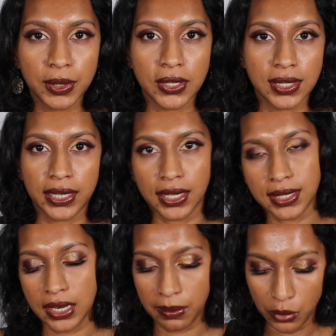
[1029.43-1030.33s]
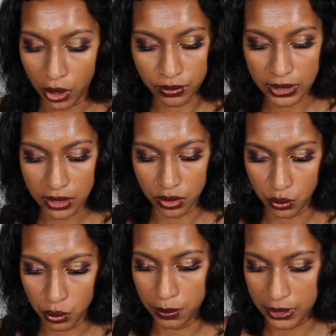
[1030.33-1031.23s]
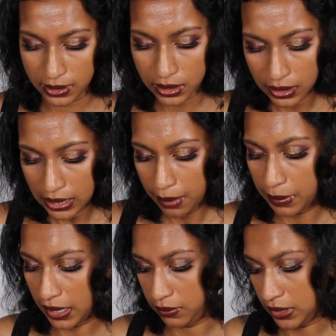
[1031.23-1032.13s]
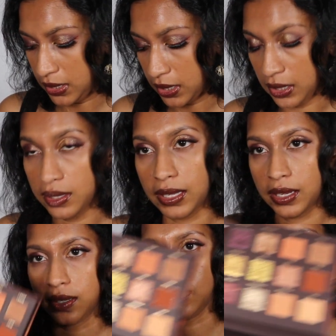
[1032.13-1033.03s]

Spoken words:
because like I said, I'm not really a nude person, but I really think that